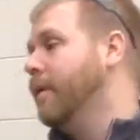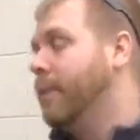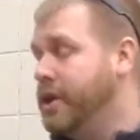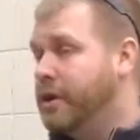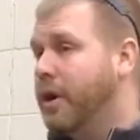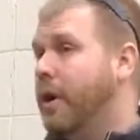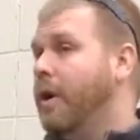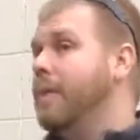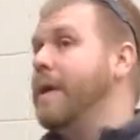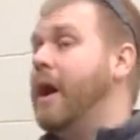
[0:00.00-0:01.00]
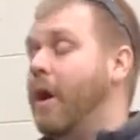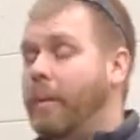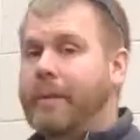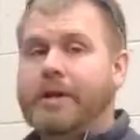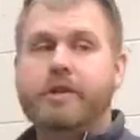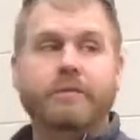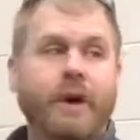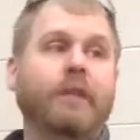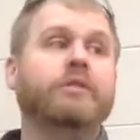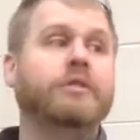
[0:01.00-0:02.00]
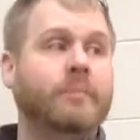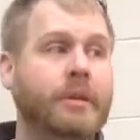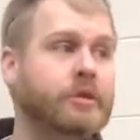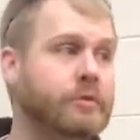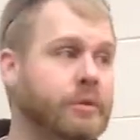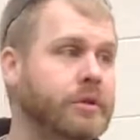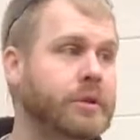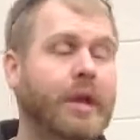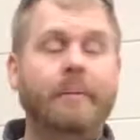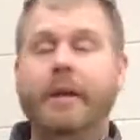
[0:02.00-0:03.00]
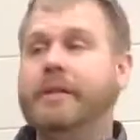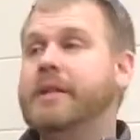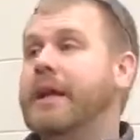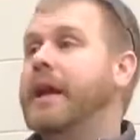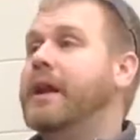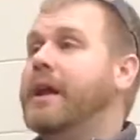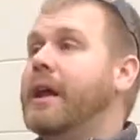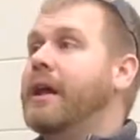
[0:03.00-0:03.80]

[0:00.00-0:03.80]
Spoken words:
When you go home, I hope that you follow some of these rules because they can